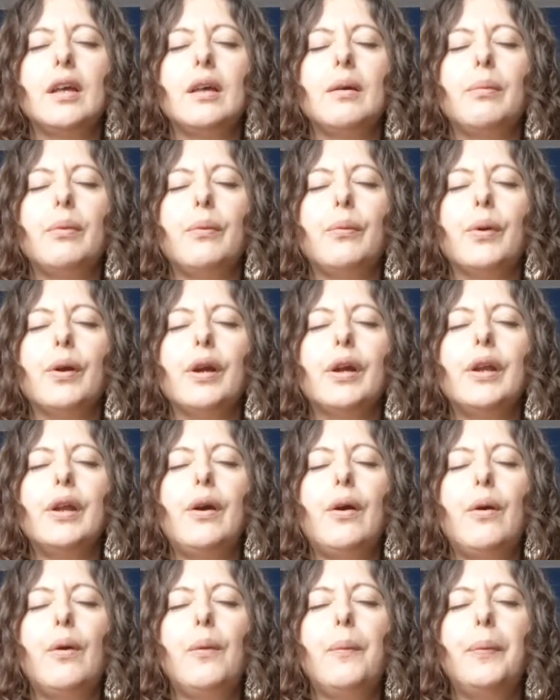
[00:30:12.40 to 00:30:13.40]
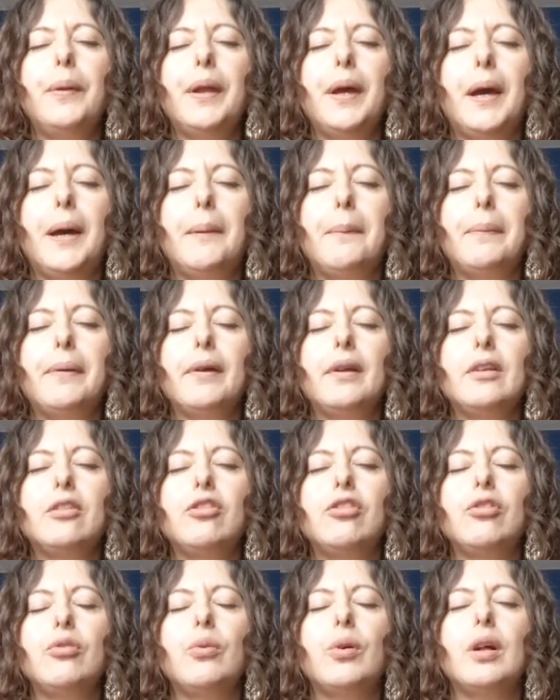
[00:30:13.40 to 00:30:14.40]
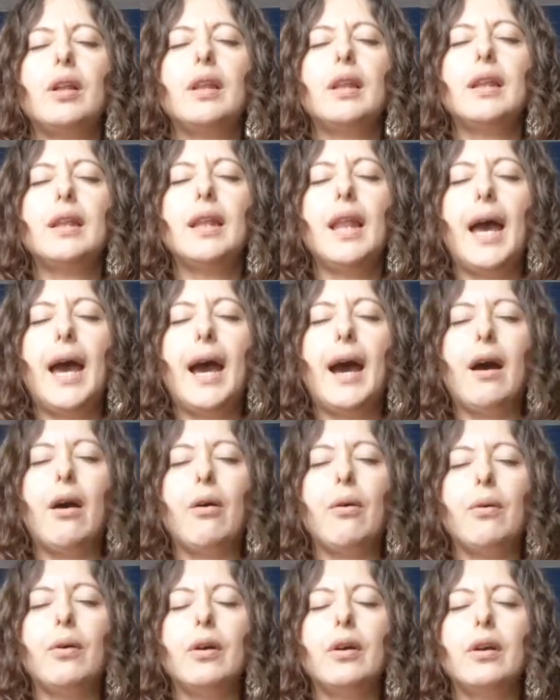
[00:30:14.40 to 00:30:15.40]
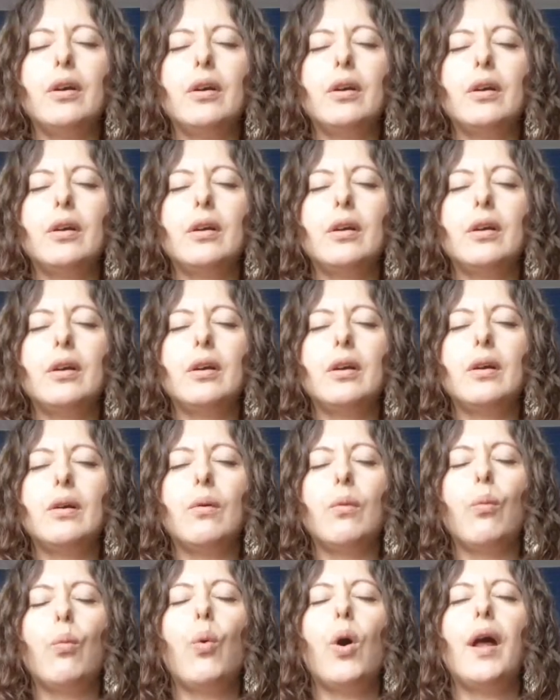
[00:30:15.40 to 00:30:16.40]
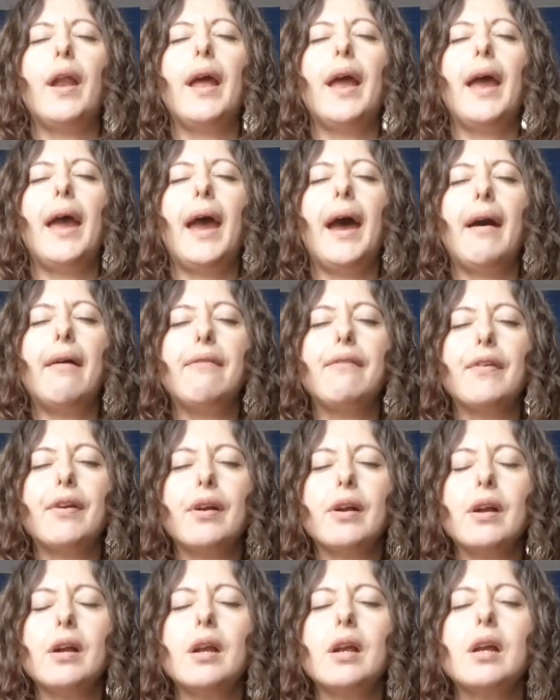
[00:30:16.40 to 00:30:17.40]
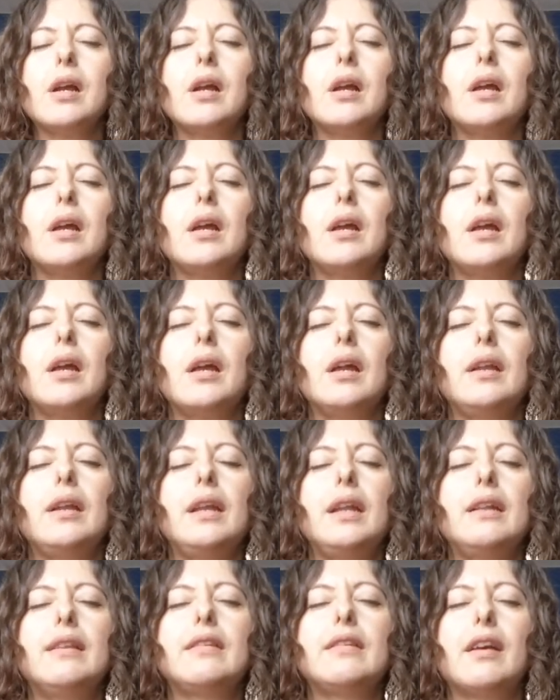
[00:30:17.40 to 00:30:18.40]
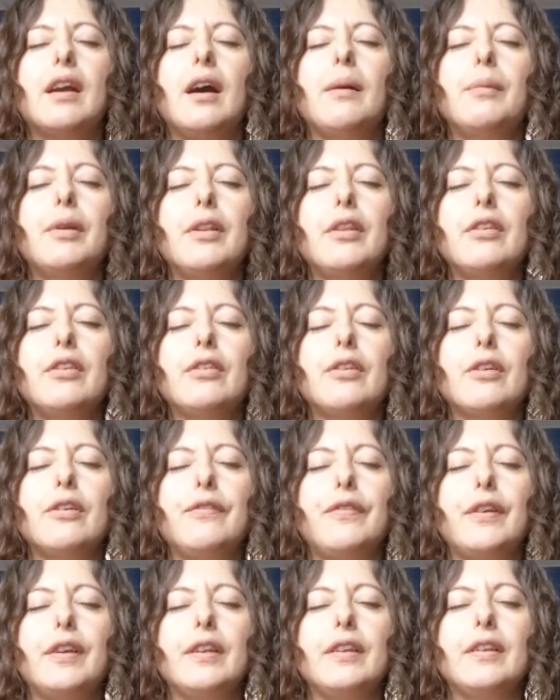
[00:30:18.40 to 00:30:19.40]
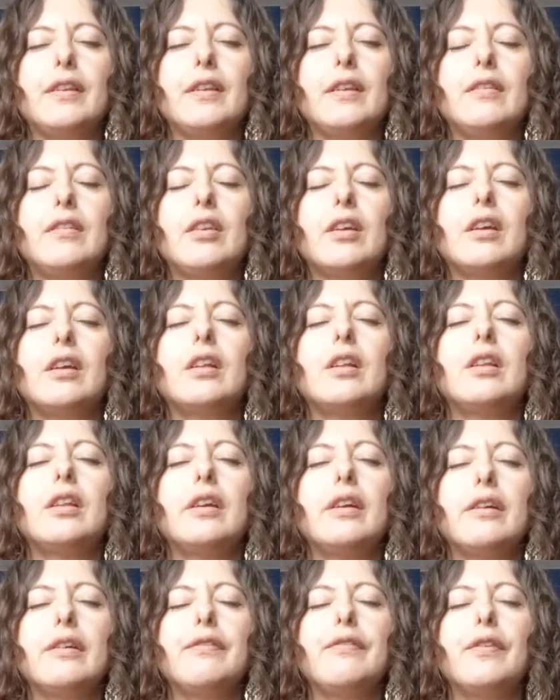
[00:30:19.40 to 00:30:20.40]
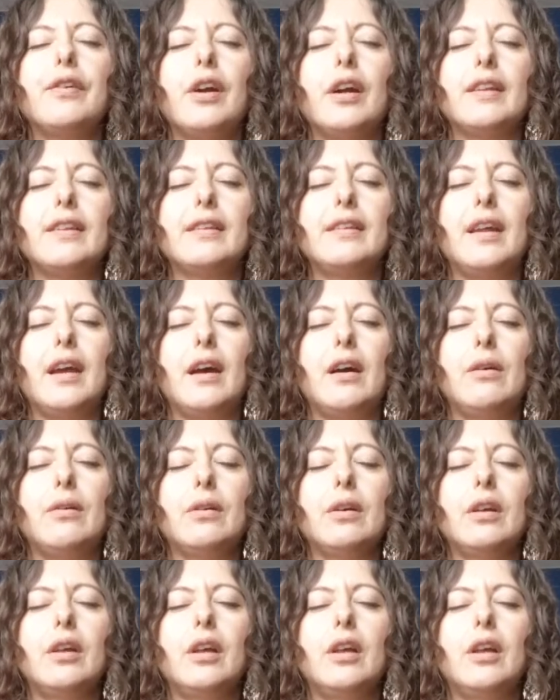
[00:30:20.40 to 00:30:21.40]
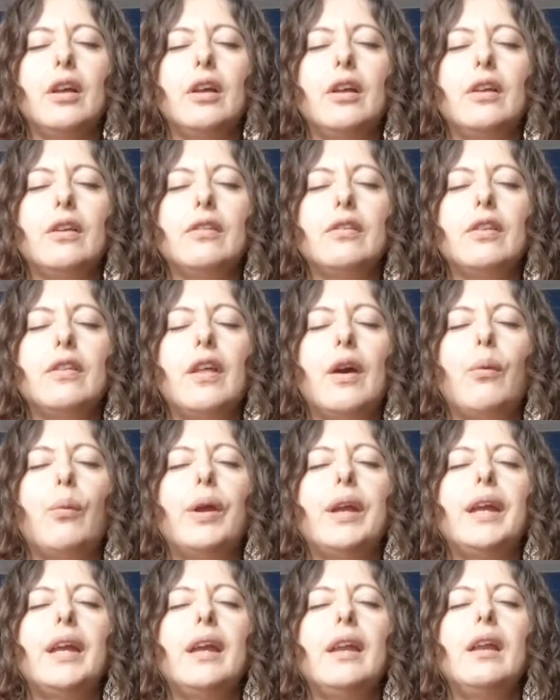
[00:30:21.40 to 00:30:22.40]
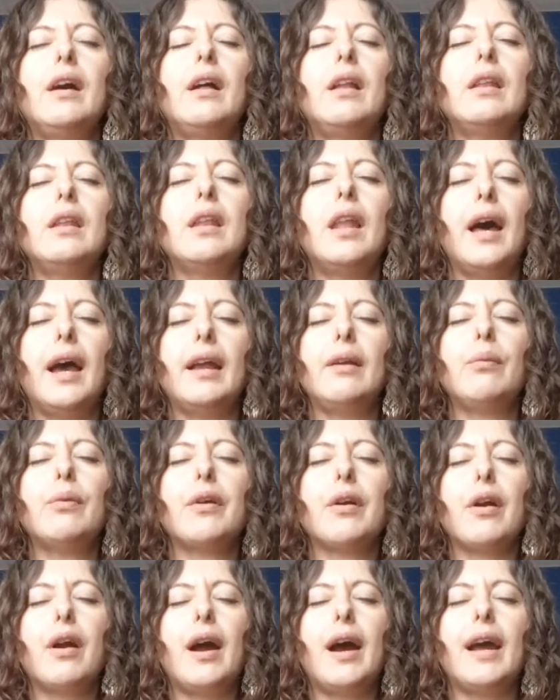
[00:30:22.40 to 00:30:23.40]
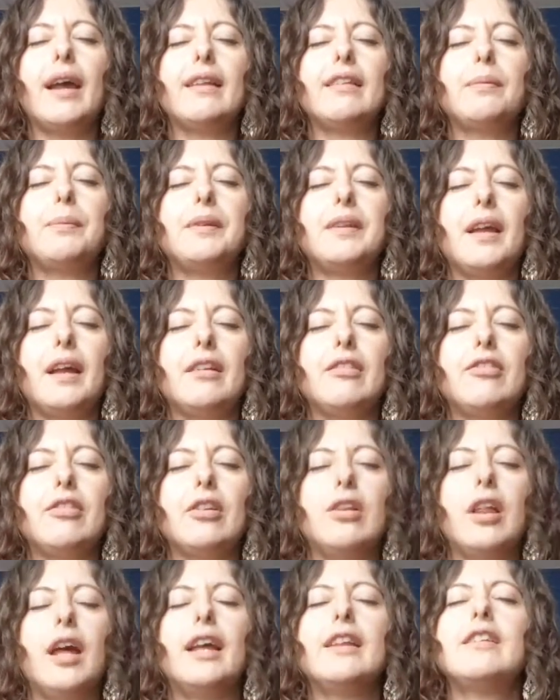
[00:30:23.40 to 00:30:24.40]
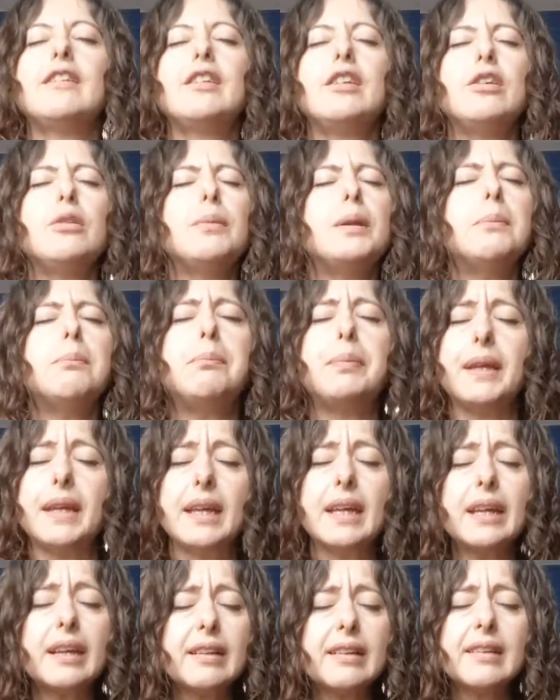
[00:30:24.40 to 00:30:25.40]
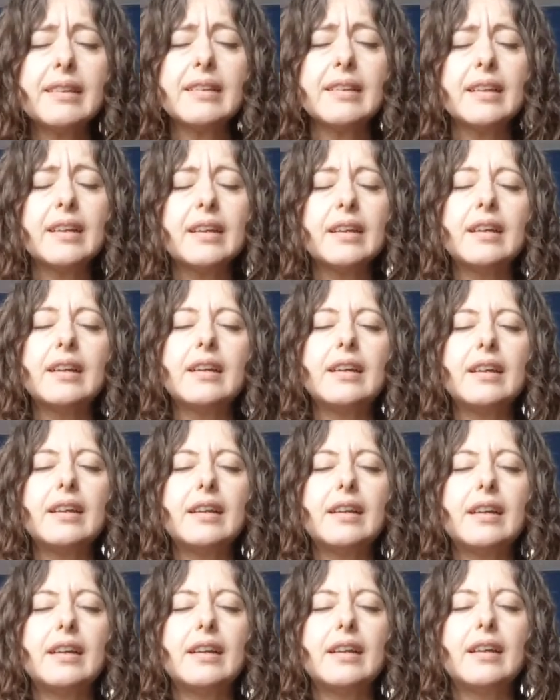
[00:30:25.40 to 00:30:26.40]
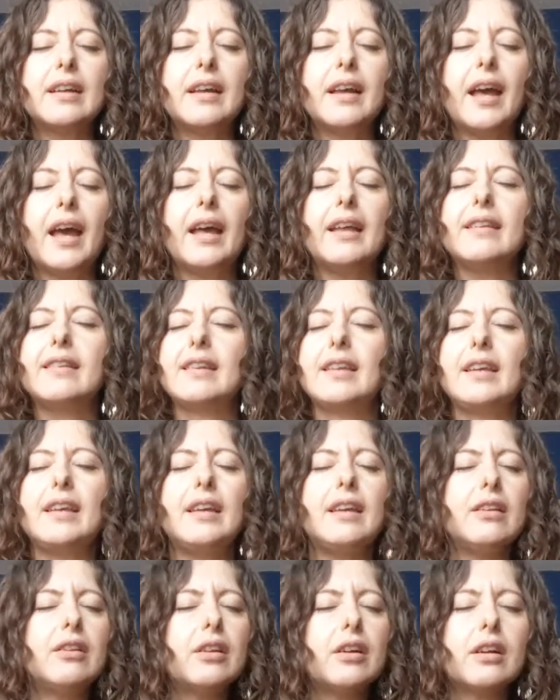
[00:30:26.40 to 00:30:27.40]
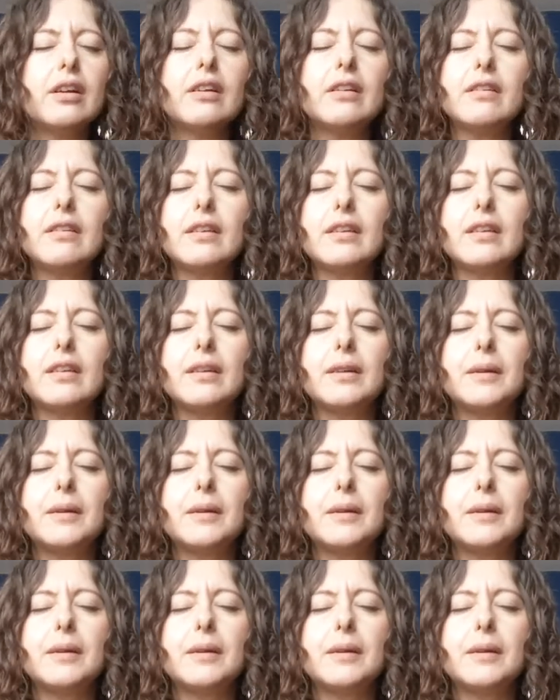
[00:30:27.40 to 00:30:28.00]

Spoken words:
but we're going to open up to allow whatever needs to come to the surface to clear for us now so that we can align with our highest potential as human beings, as healers,